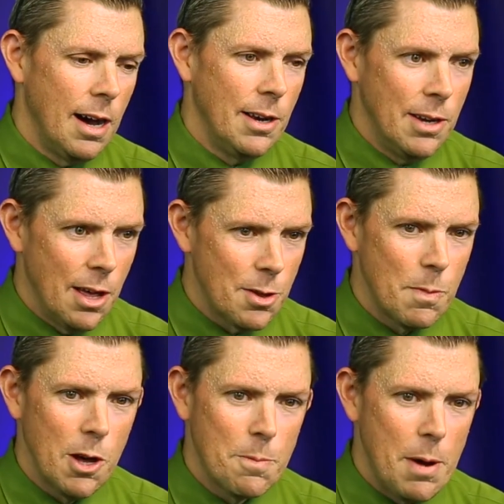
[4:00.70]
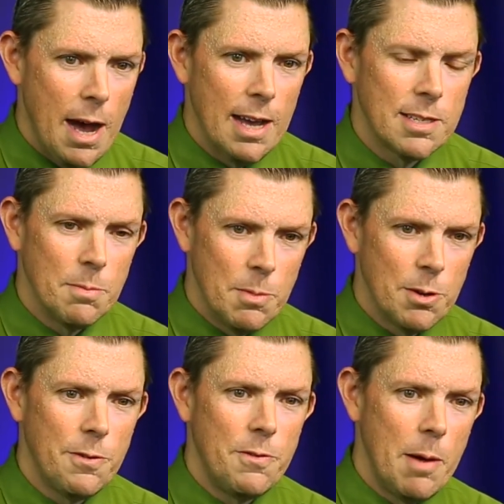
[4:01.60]
Another month passed, the
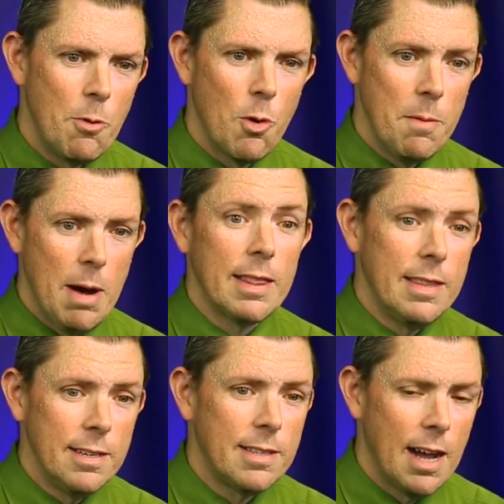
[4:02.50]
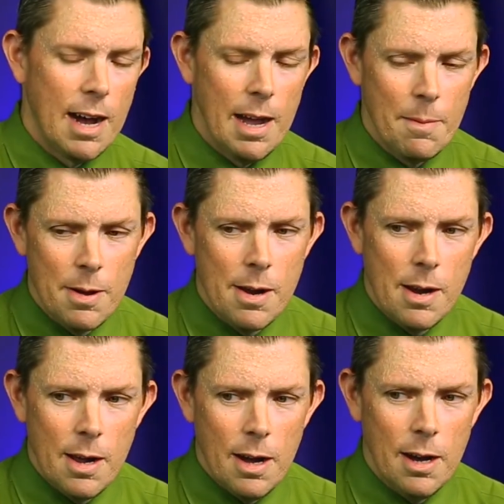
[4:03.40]
middle of February, about this time,
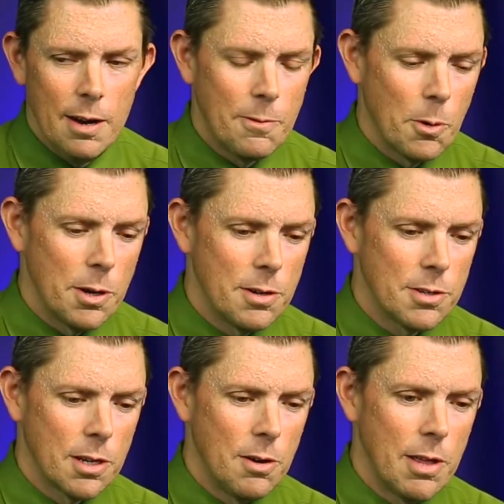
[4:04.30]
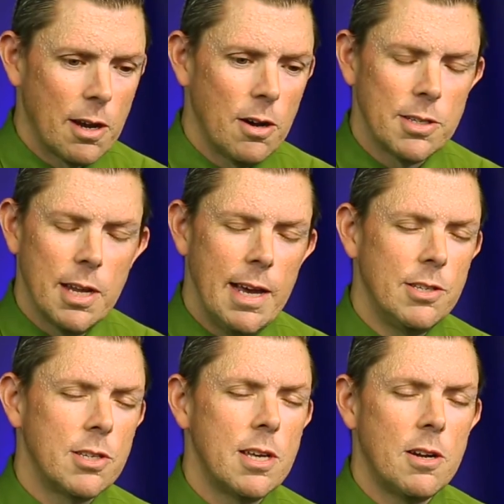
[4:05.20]
4 years ago, they called and said, hey,
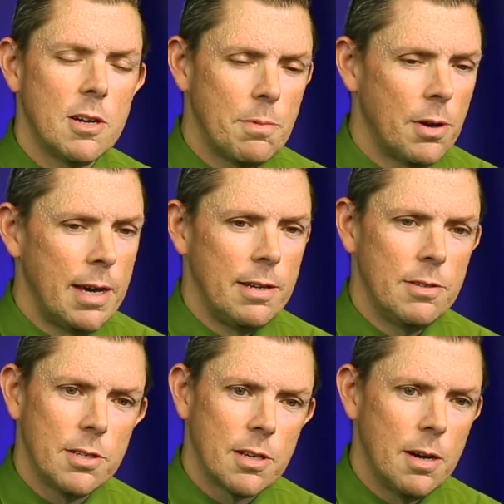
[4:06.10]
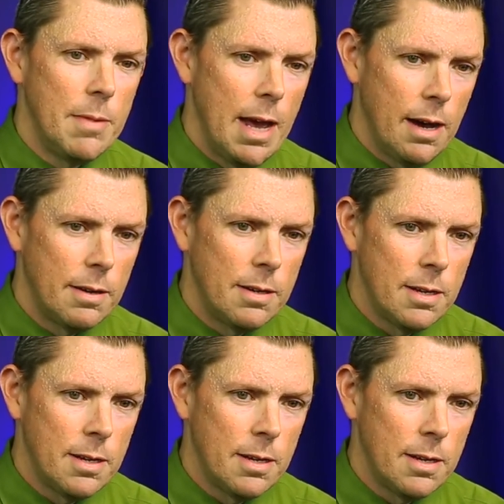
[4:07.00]
just get on a plane and just come down.